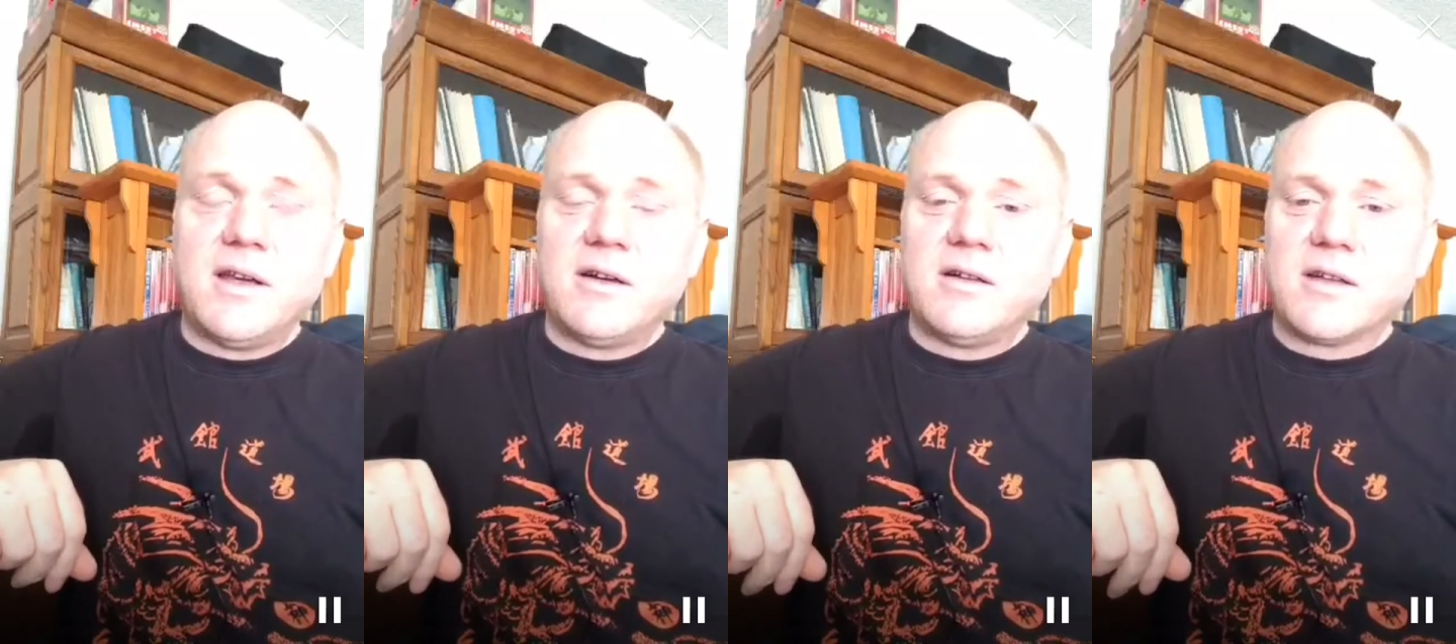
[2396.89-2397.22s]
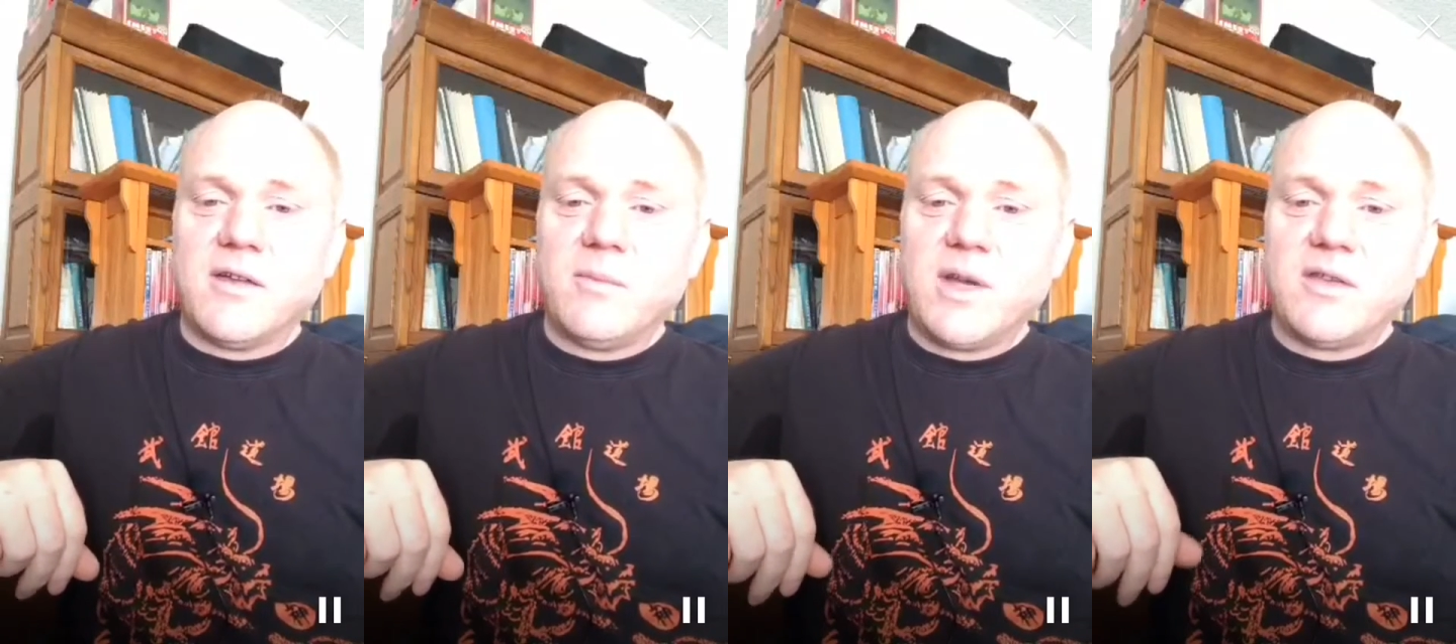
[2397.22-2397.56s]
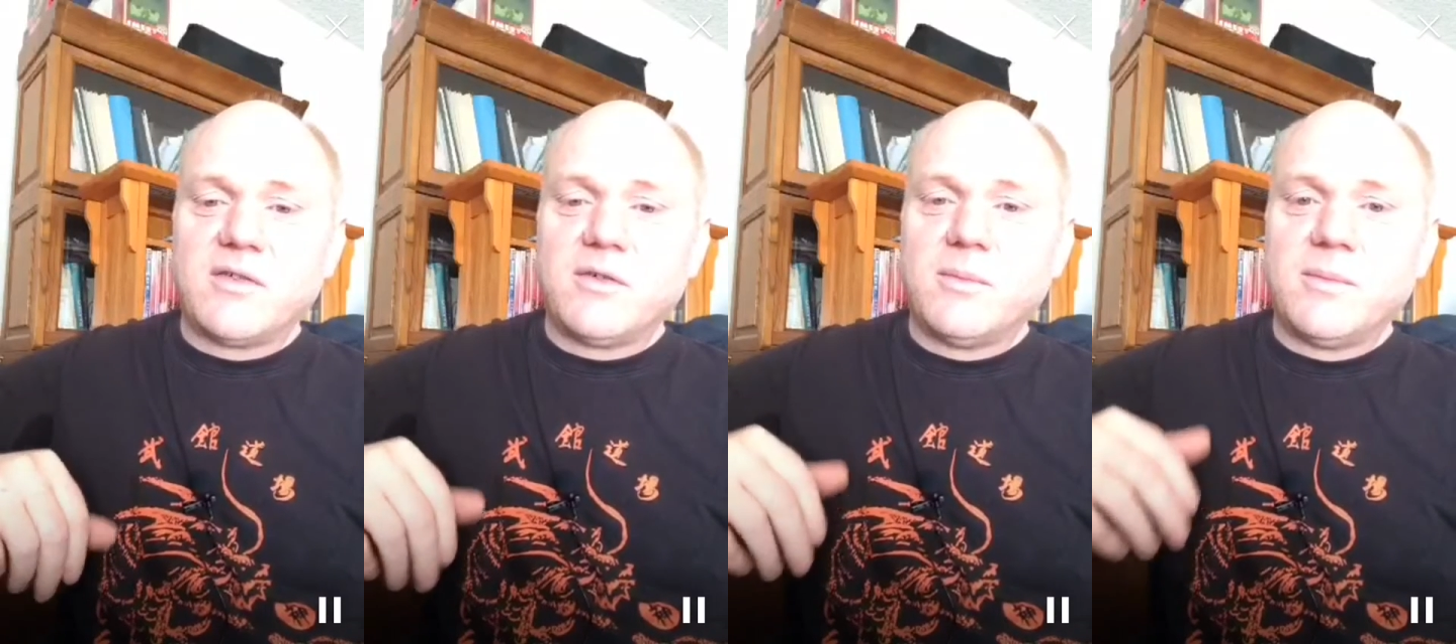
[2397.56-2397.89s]
all give me
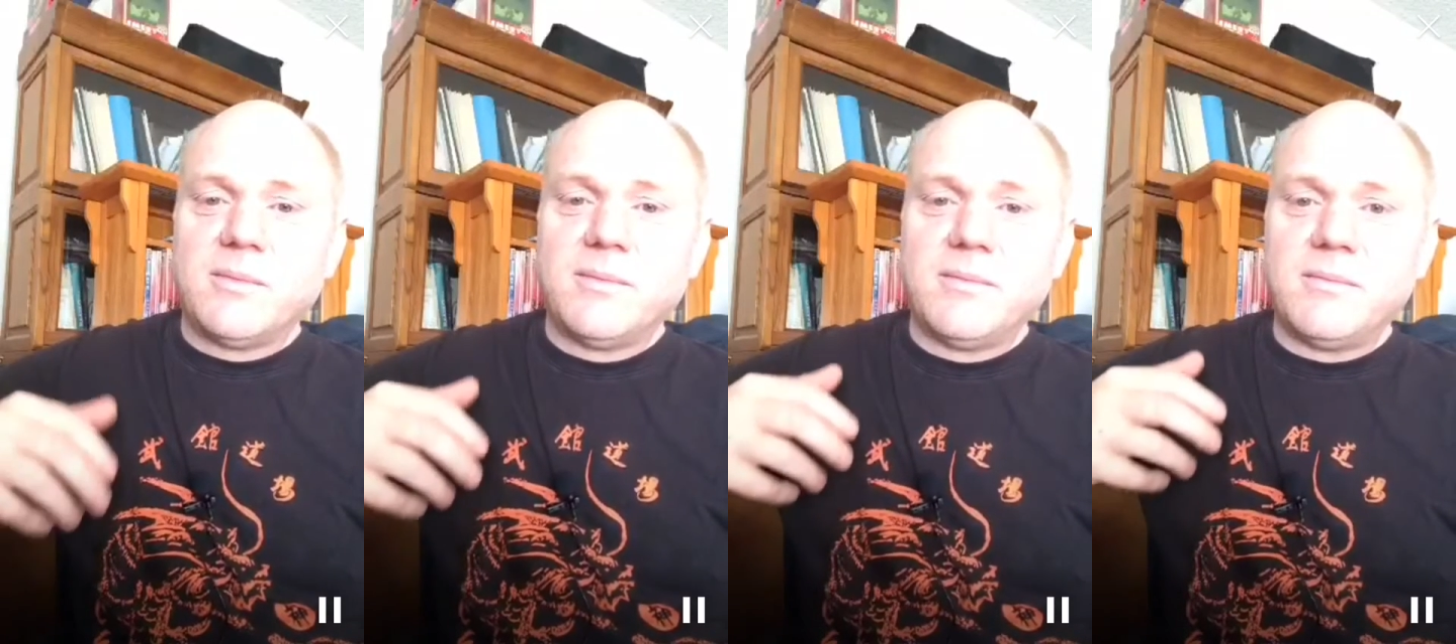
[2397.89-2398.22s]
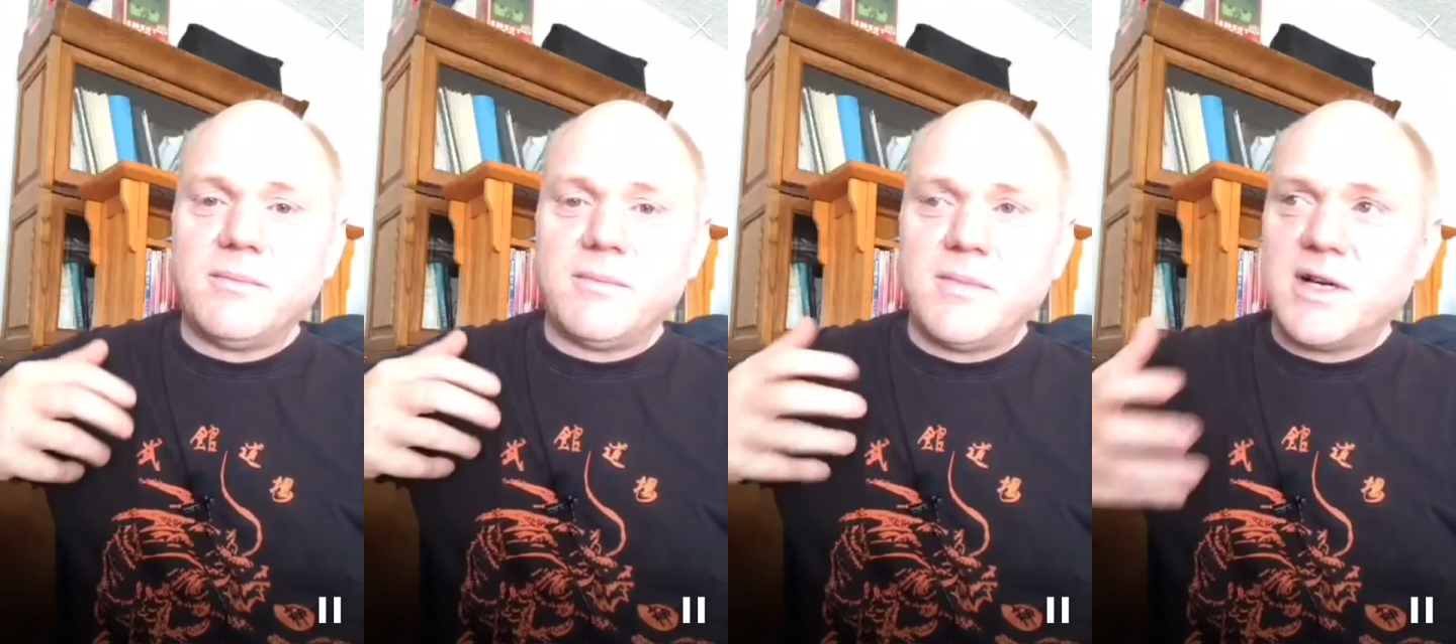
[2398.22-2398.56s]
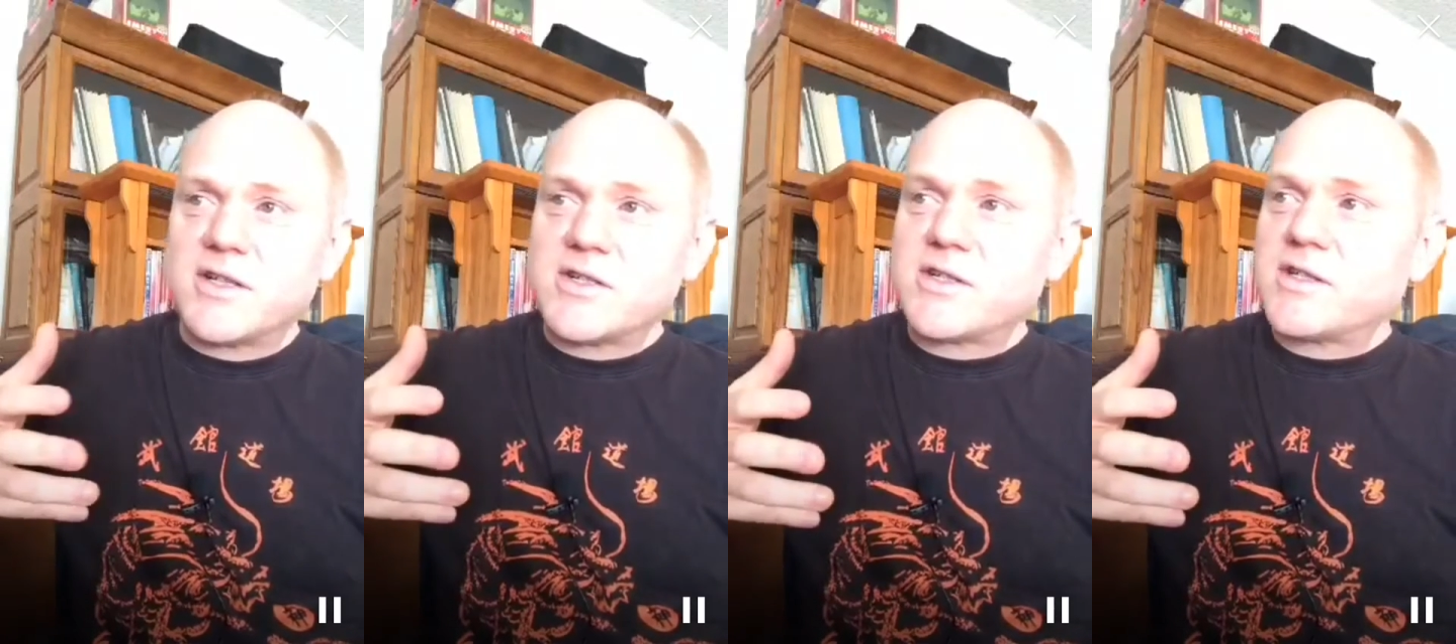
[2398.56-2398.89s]
so
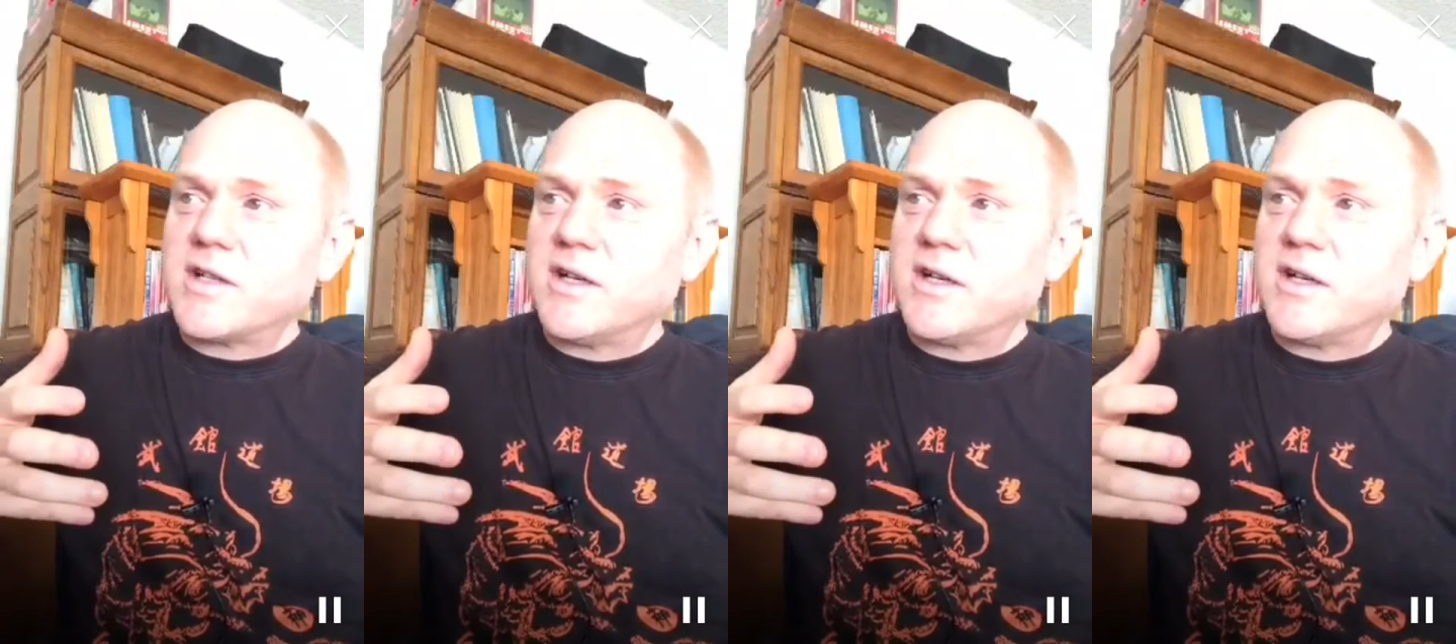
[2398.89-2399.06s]
much